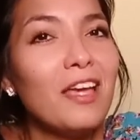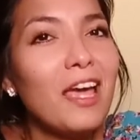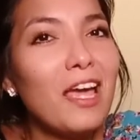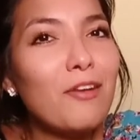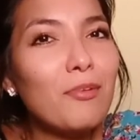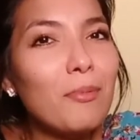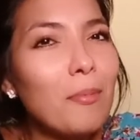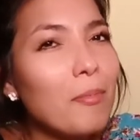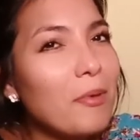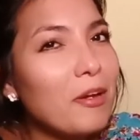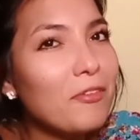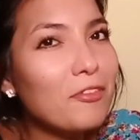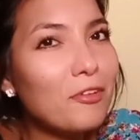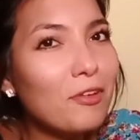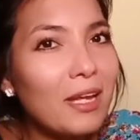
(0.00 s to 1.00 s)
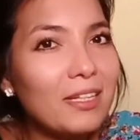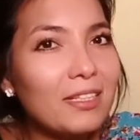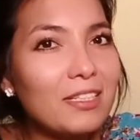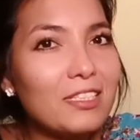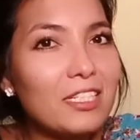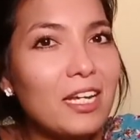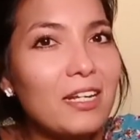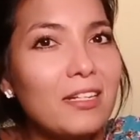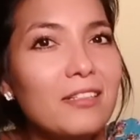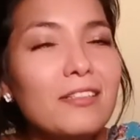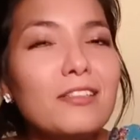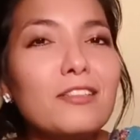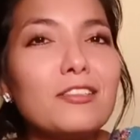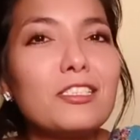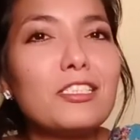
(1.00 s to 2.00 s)
And remember, if you like the
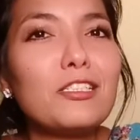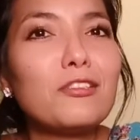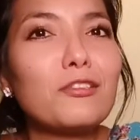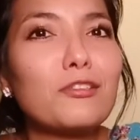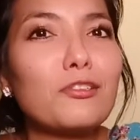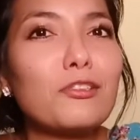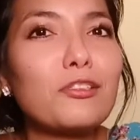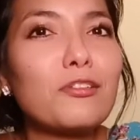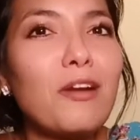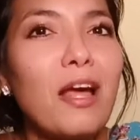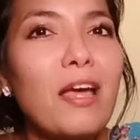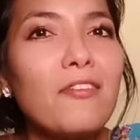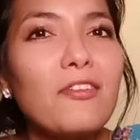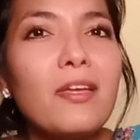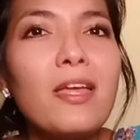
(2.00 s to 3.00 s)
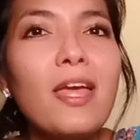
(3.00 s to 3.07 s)
channel, consider to subscribe.